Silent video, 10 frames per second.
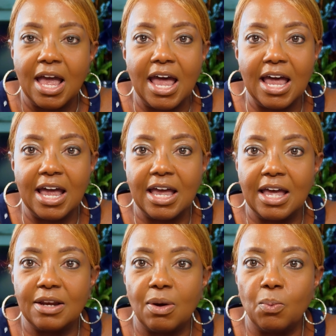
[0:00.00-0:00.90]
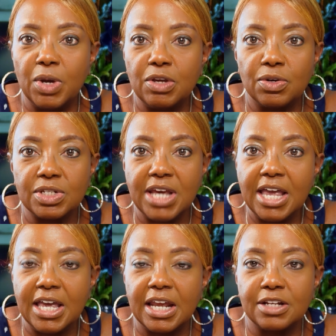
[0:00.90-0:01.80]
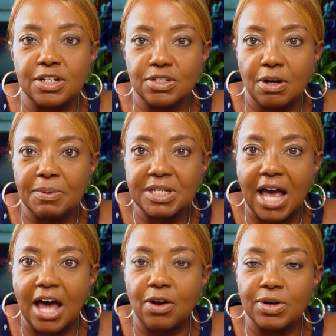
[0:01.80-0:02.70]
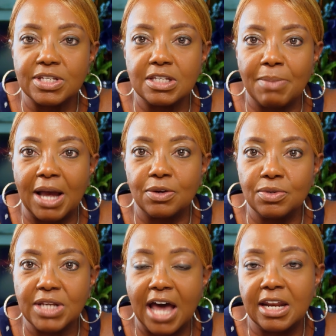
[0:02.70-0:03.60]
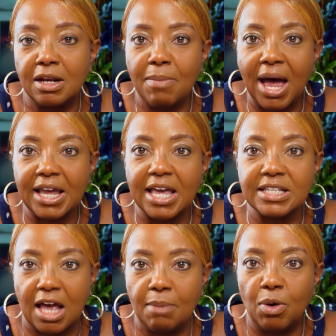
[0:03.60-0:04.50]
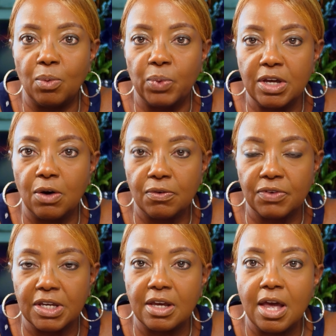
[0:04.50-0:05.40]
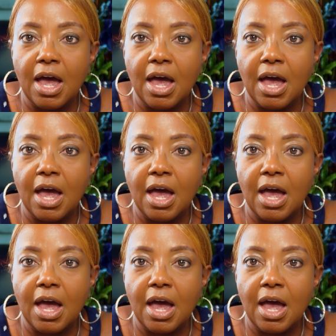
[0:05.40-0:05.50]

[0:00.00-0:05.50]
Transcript: And when you're taking a tirzepatide or a semaglutide, and in my case, I'm on Wegovy.